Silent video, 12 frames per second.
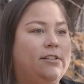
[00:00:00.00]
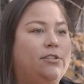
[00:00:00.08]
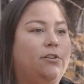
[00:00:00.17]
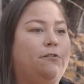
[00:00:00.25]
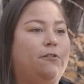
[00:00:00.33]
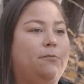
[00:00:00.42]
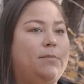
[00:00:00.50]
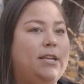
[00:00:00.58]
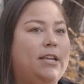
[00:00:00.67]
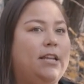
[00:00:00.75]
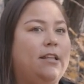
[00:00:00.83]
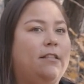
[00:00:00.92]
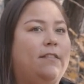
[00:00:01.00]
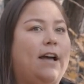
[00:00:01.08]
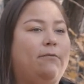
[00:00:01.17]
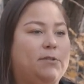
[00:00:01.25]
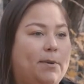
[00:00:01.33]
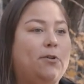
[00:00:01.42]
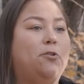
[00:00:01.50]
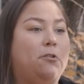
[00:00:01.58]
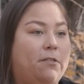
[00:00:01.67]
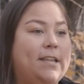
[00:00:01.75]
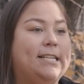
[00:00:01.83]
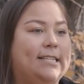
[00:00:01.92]
So for me, that was my whole
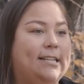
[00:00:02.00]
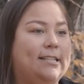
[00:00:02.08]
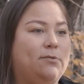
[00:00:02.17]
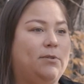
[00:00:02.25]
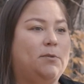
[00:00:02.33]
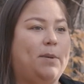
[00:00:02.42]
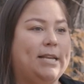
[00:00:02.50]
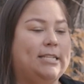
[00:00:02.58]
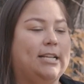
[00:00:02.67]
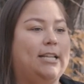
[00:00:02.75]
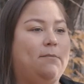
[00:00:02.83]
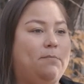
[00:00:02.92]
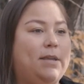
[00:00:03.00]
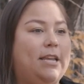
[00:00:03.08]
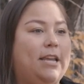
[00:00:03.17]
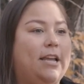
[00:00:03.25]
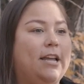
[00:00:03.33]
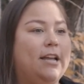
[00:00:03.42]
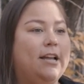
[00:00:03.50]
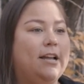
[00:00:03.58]
thesis, was basically me